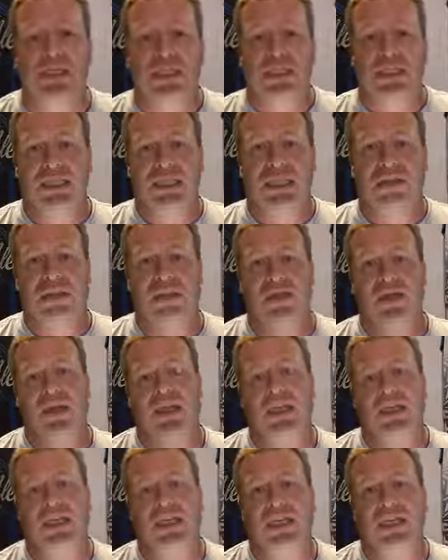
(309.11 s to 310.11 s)
is going to be
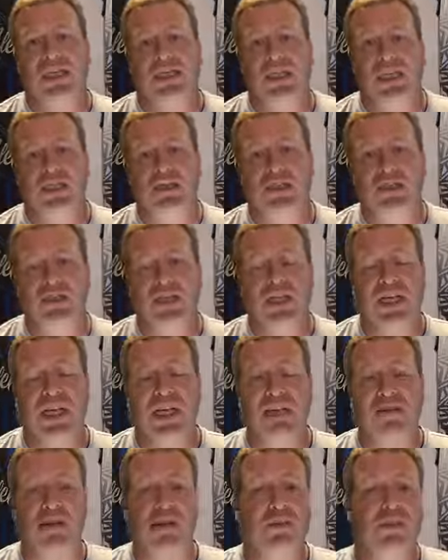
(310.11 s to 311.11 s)
bringing his sprint
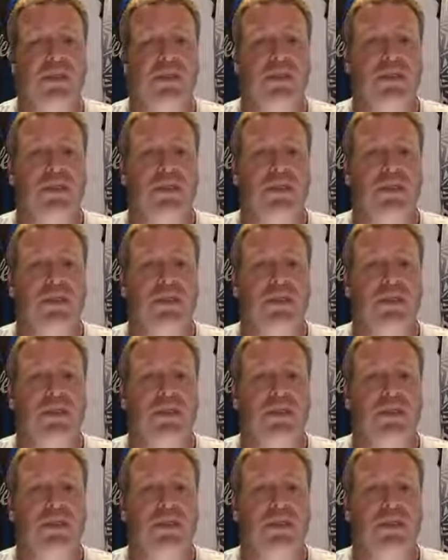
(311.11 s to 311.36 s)
car up.